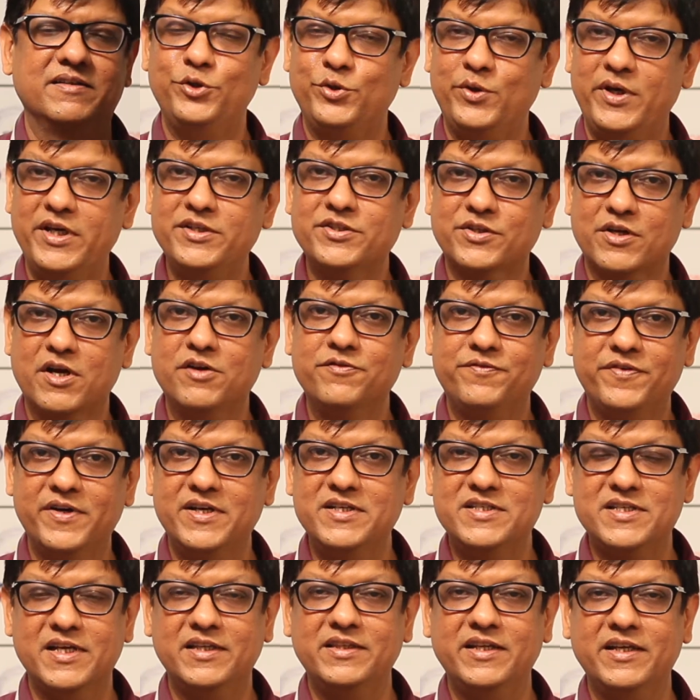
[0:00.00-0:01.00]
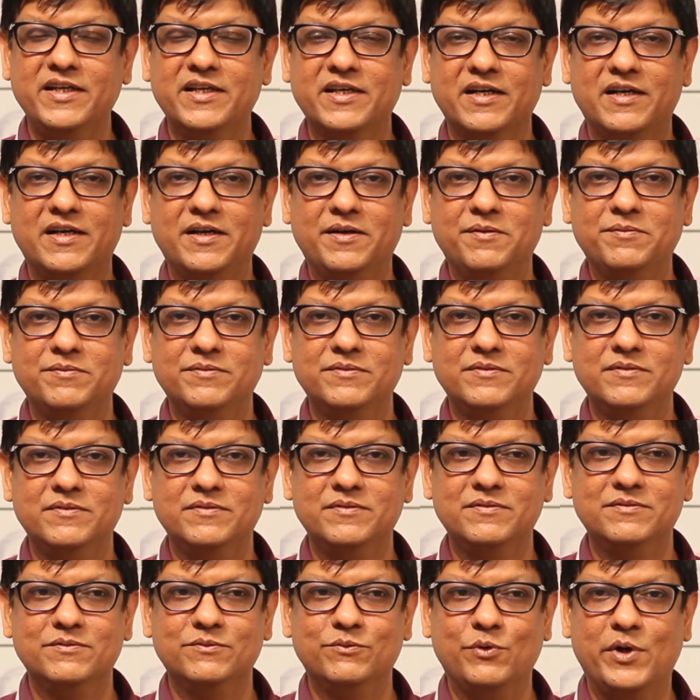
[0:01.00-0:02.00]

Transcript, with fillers: So today's conference, I think uh,